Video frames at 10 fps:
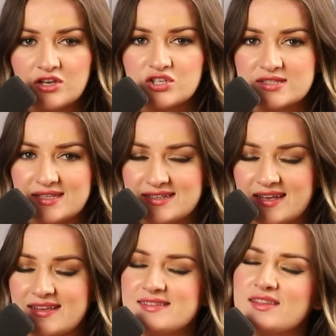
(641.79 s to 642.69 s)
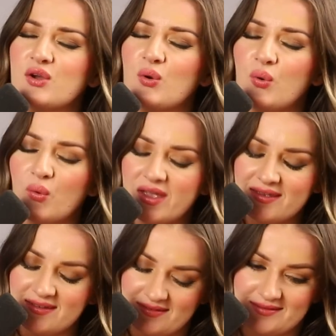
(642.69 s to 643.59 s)
Jacinda is the
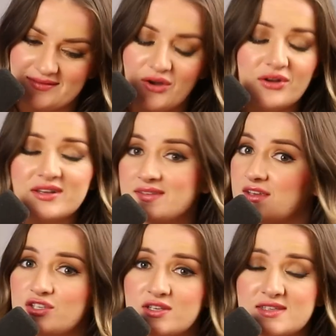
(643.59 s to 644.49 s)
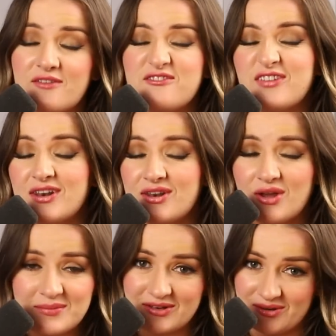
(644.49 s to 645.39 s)
queen. Honestly, she's
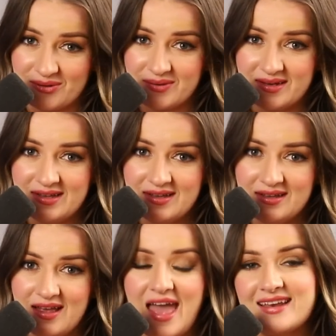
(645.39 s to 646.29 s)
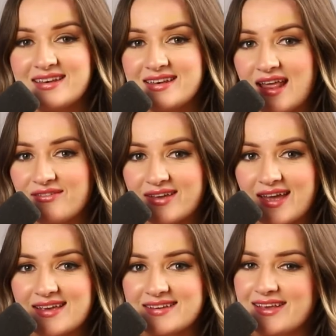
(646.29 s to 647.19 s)
phenomenal at
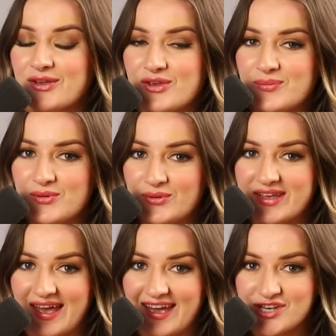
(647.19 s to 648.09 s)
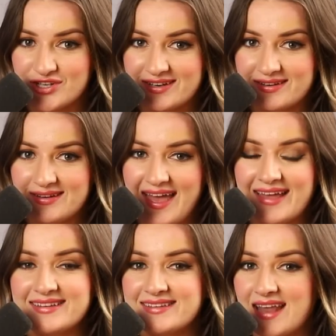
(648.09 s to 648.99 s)
navigating communication
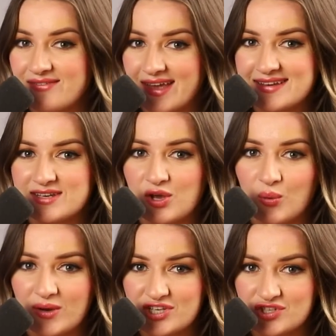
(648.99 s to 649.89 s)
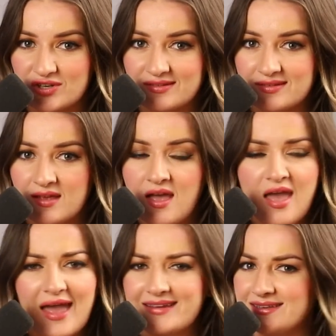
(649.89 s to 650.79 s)
and navigating questions
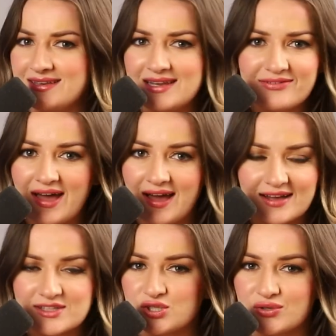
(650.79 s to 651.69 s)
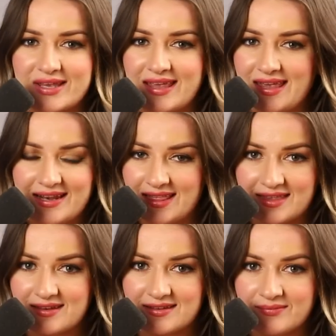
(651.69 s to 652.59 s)
and never answering
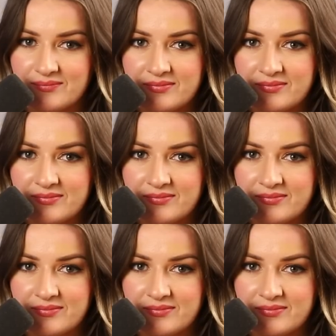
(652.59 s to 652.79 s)
anything.